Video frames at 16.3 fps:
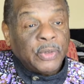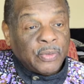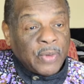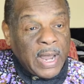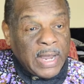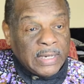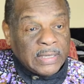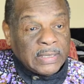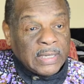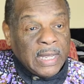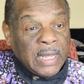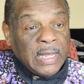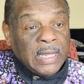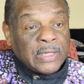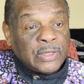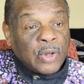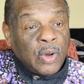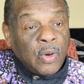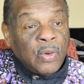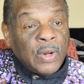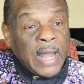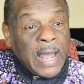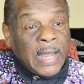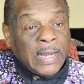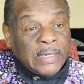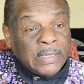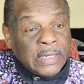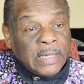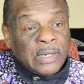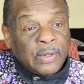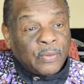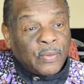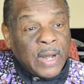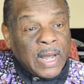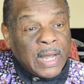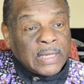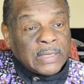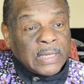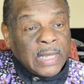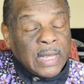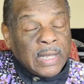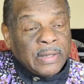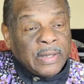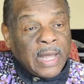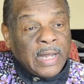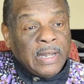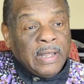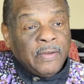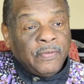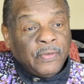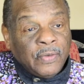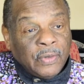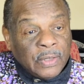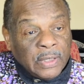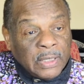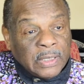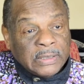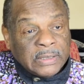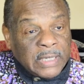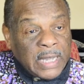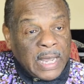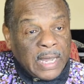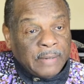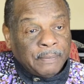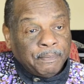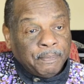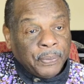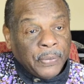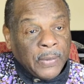rights. His whole idea was that if you looked at